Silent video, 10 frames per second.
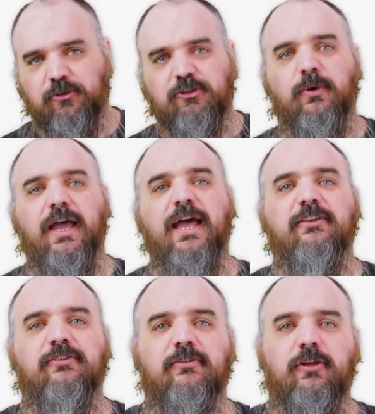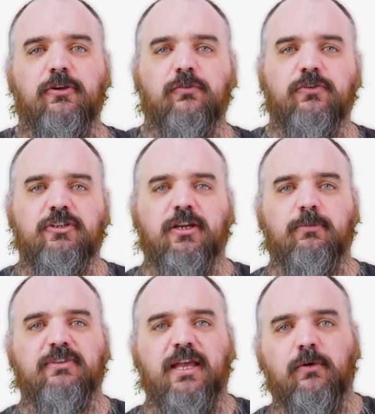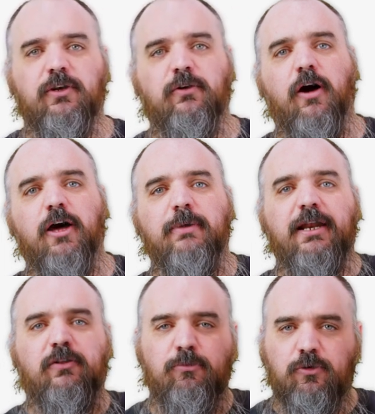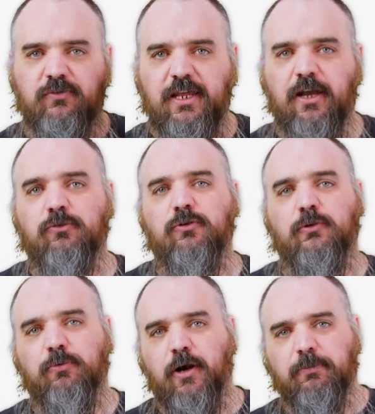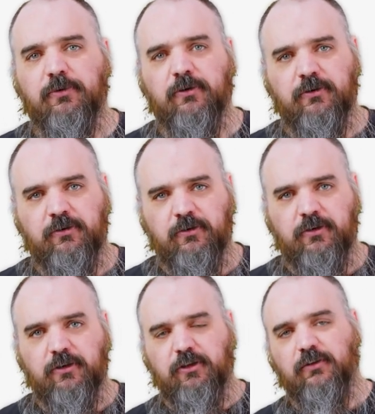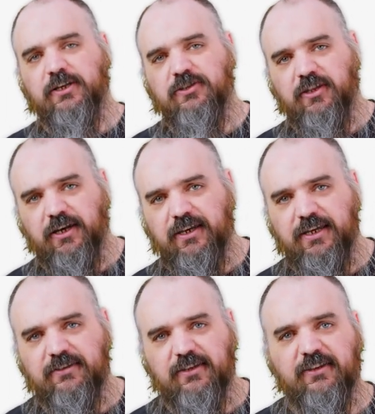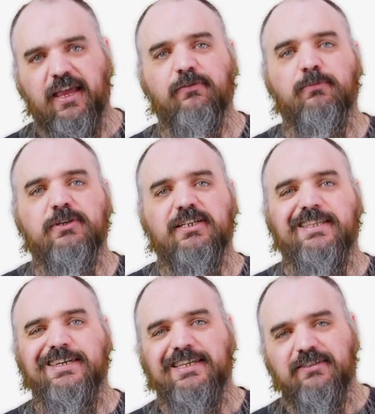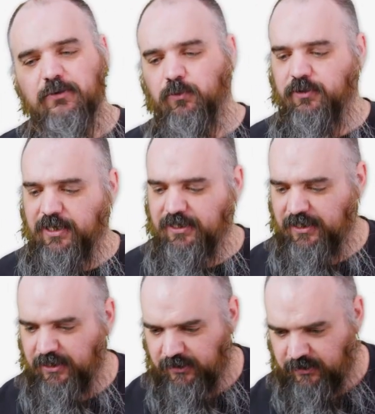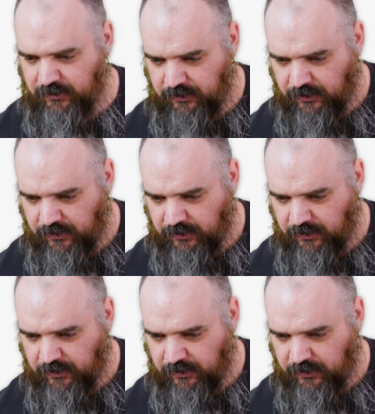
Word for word: So as a new version comes out, it'll automatically move down to the proper collection that it needs, and every machine that needs it will then get it.